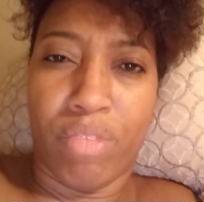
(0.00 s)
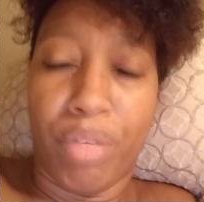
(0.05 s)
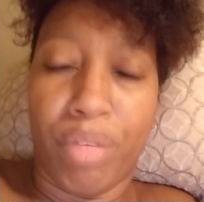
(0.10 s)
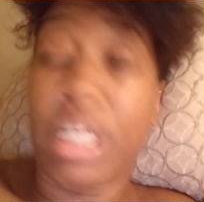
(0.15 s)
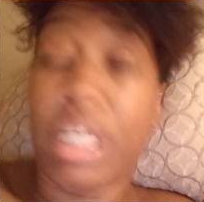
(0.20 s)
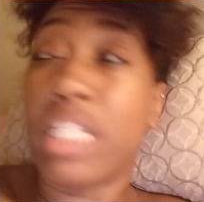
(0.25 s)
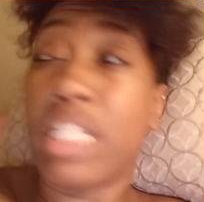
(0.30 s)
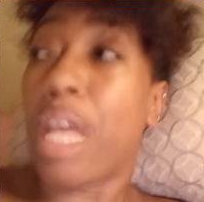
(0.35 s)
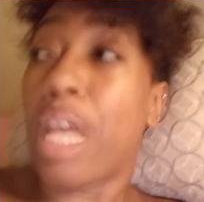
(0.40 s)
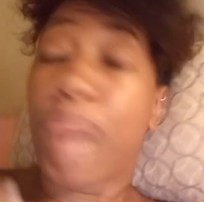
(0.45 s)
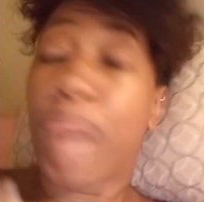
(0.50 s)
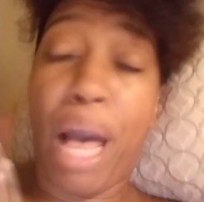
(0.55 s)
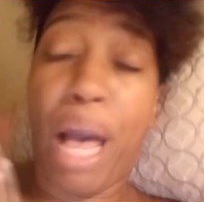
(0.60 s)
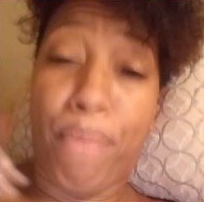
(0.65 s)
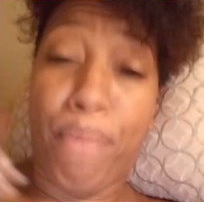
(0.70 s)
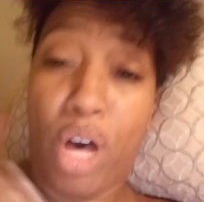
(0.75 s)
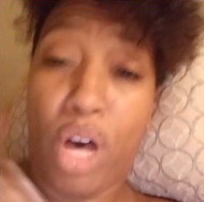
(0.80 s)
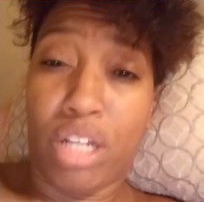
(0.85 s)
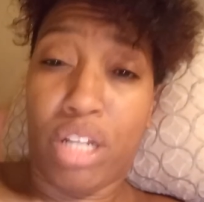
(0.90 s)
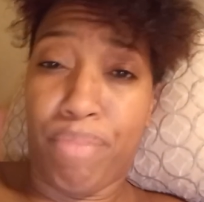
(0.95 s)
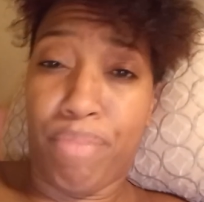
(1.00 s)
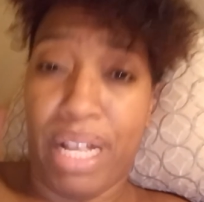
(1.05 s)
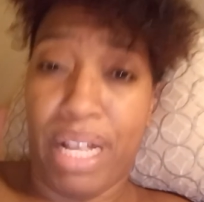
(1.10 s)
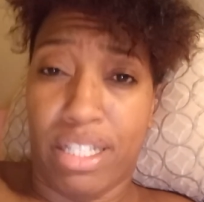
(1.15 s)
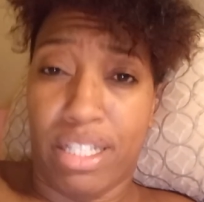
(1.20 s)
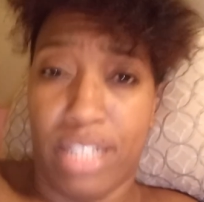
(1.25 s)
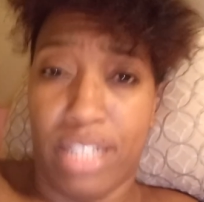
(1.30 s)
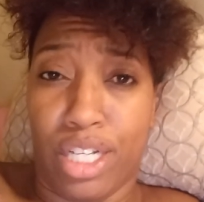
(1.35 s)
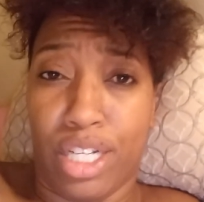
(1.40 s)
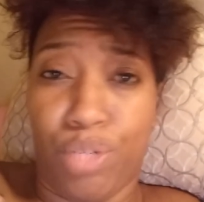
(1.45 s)
Because I'm, I'm all
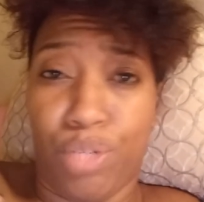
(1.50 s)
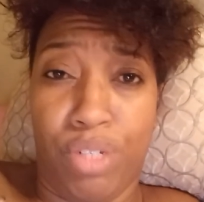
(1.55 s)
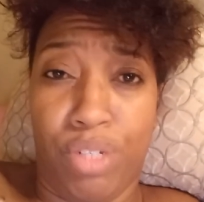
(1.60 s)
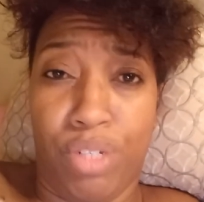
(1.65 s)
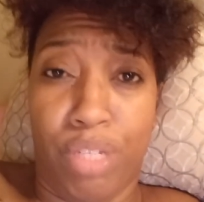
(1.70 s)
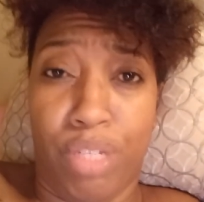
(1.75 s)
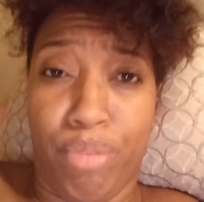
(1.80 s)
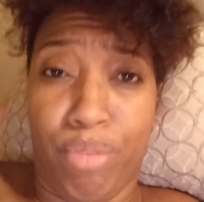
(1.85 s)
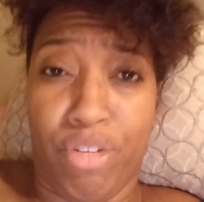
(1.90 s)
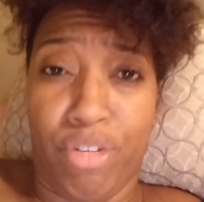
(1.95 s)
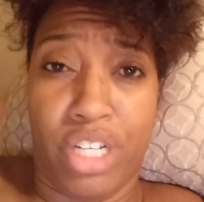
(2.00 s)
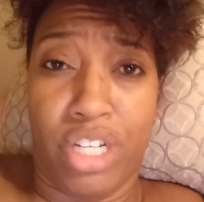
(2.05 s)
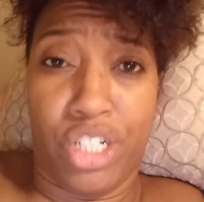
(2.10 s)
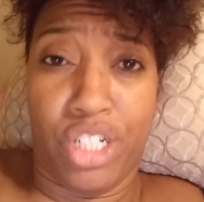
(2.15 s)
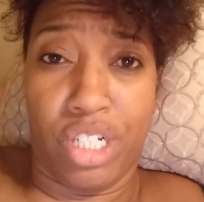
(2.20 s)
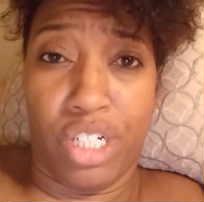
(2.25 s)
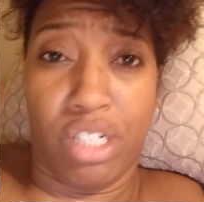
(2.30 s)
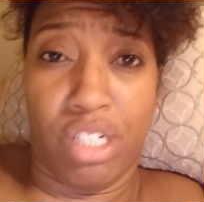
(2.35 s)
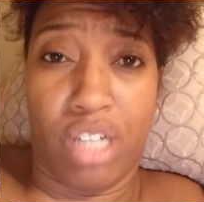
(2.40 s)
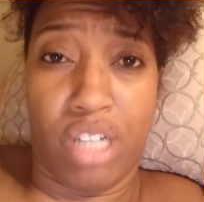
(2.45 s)
about sexual liberation.